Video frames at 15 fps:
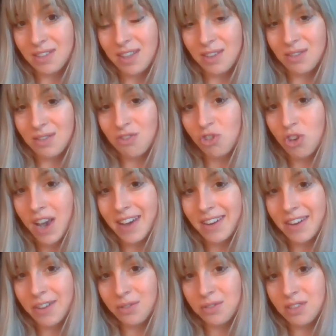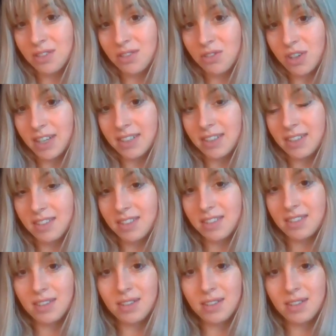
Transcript: these shadows, these darknesses,